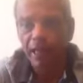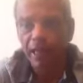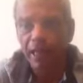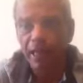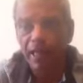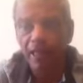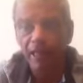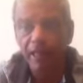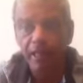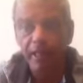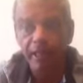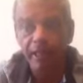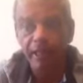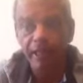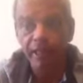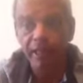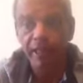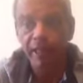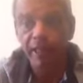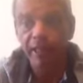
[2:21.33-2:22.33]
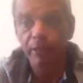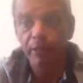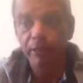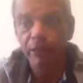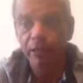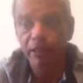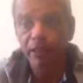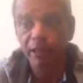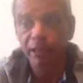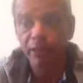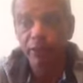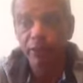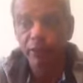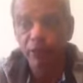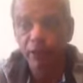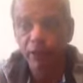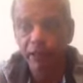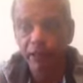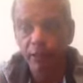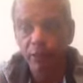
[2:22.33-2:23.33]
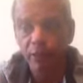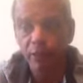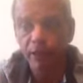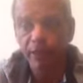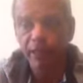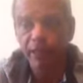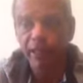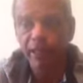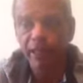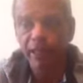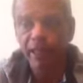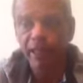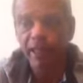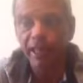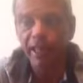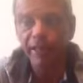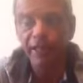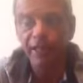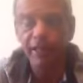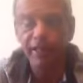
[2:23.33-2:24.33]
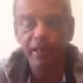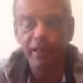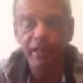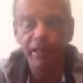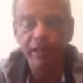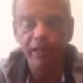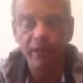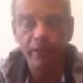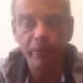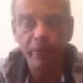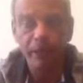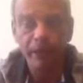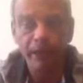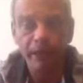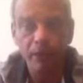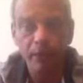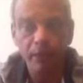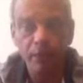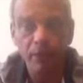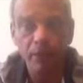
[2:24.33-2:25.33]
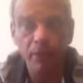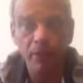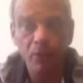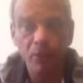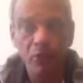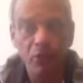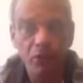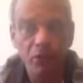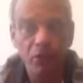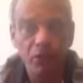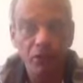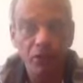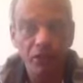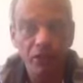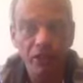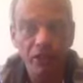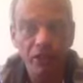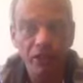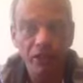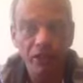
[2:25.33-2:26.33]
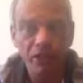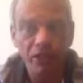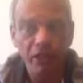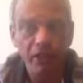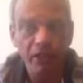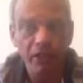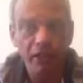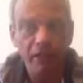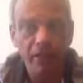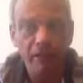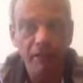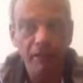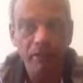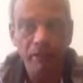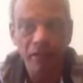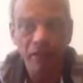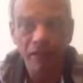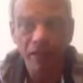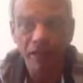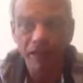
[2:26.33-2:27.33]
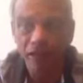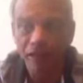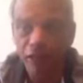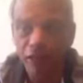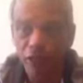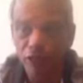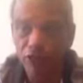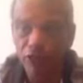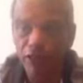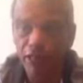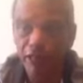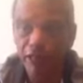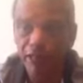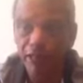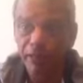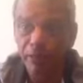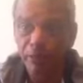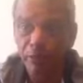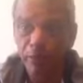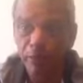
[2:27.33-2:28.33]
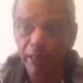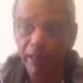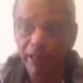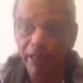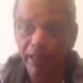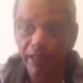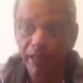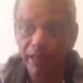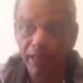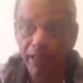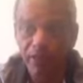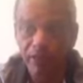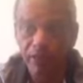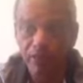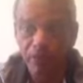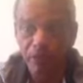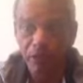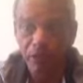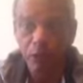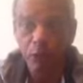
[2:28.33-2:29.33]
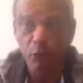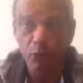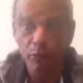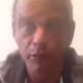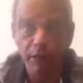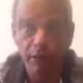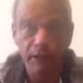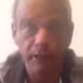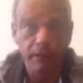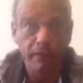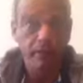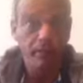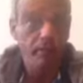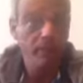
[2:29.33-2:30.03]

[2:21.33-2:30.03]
And this clip is going to dissolve to the next one, and I'm going to expose the three biggest culprits.